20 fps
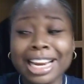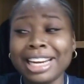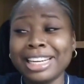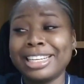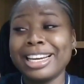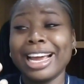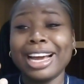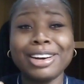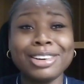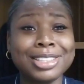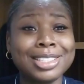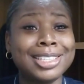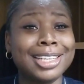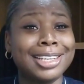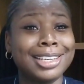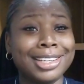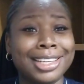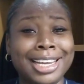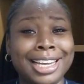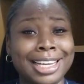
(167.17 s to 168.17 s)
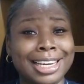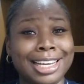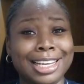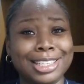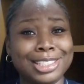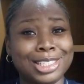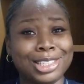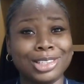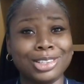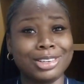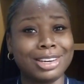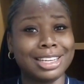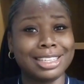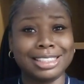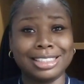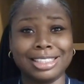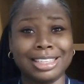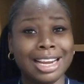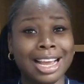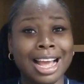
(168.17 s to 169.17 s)
they're also looking at you
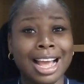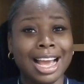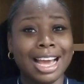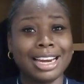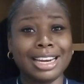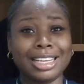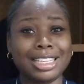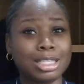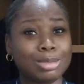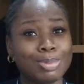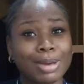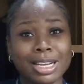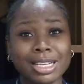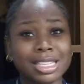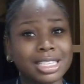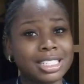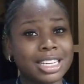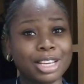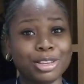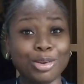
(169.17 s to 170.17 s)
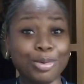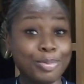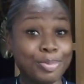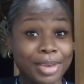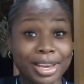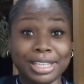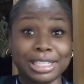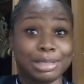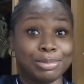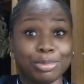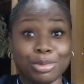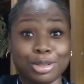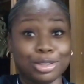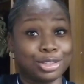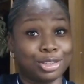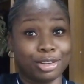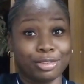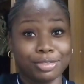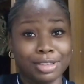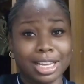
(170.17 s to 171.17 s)
and expecting that you make the
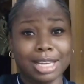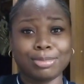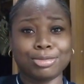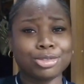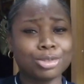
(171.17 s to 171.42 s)
most of them.